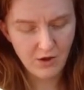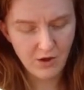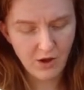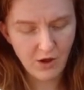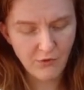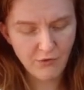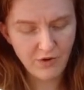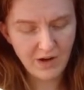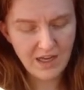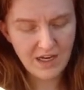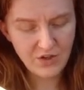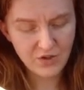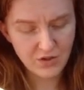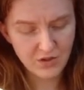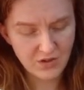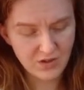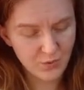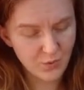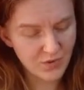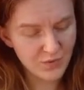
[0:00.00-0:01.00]
her
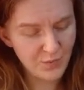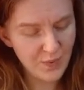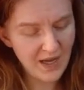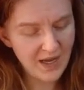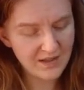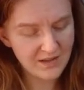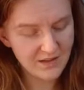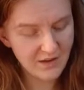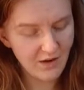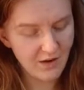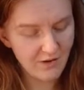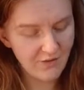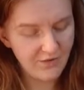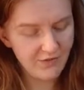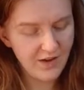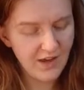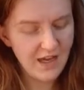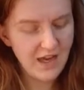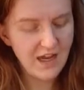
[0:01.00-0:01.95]
relations was bad enough,